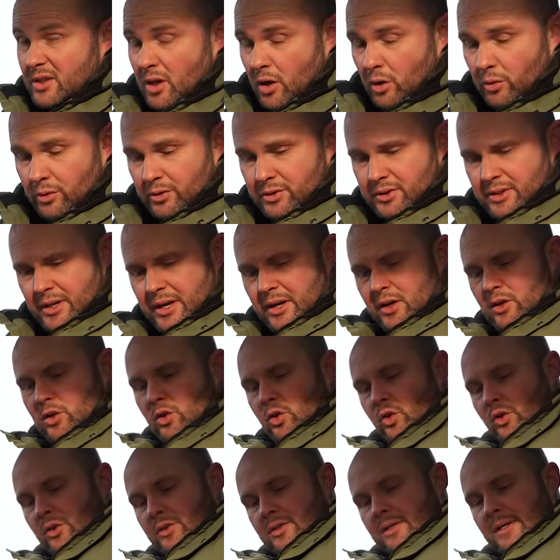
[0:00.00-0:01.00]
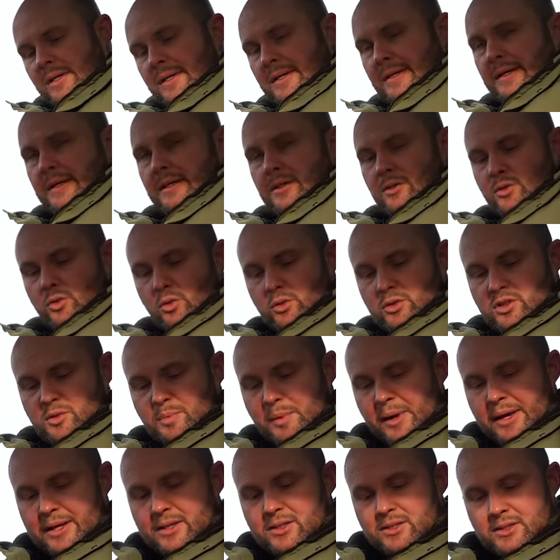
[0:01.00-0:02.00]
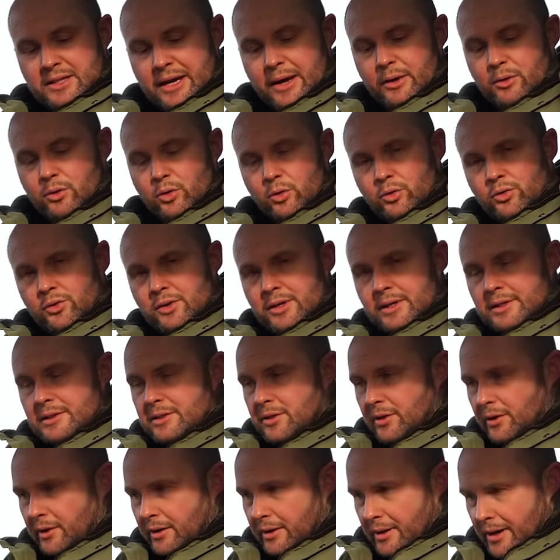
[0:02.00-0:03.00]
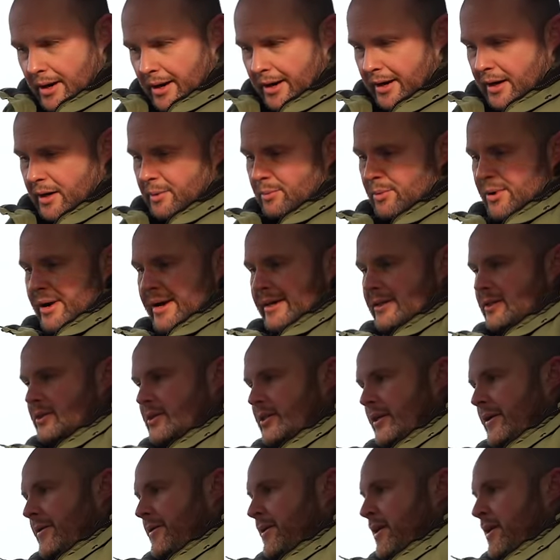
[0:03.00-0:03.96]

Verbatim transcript: holders, they're good. Good space down underneath your armrest.